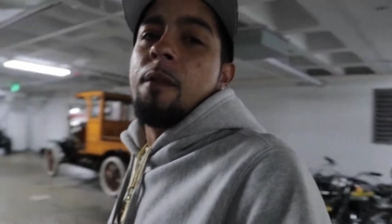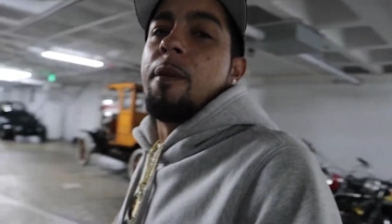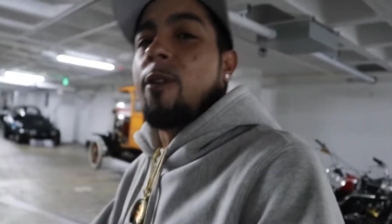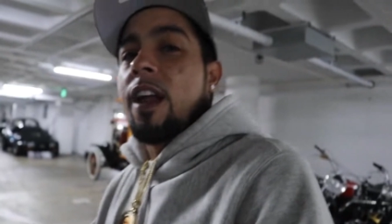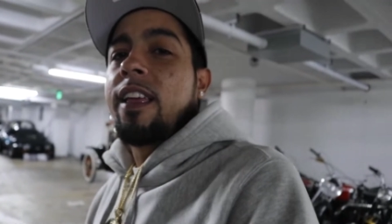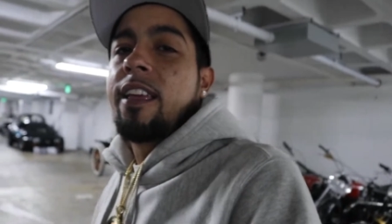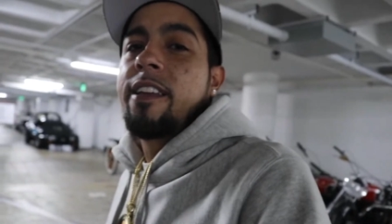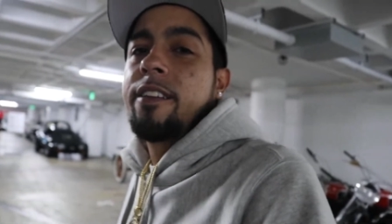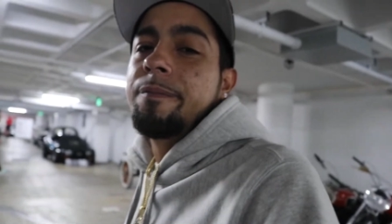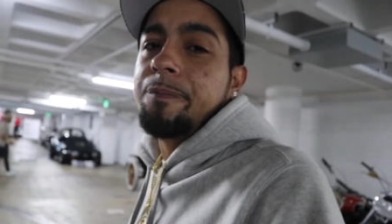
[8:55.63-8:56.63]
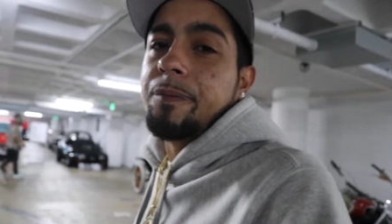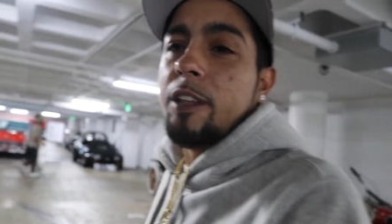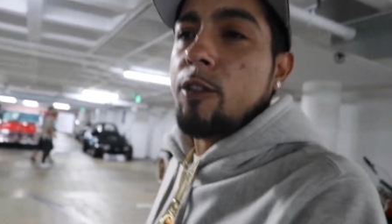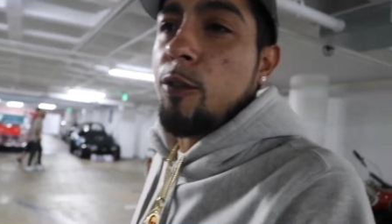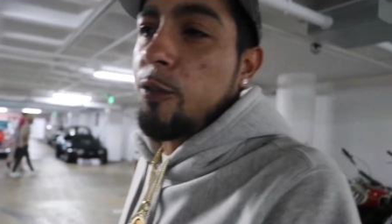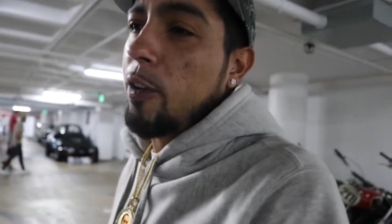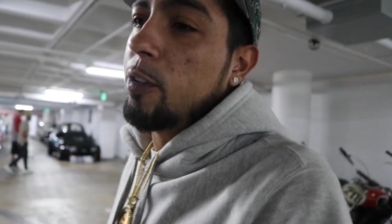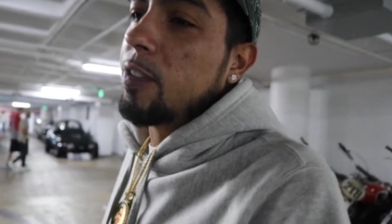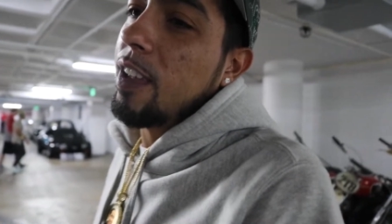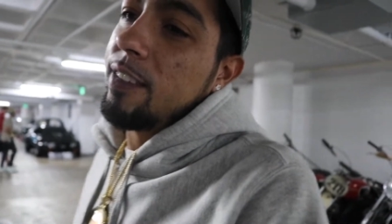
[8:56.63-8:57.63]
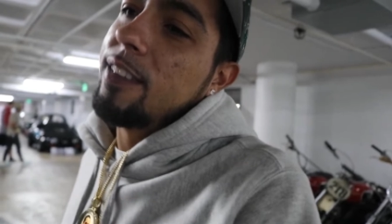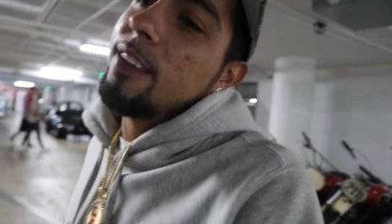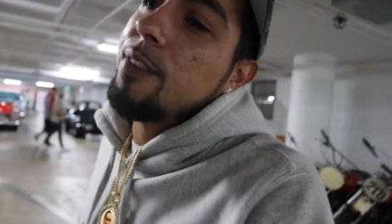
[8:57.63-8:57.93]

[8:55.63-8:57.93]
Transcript: But right here is the first Tesla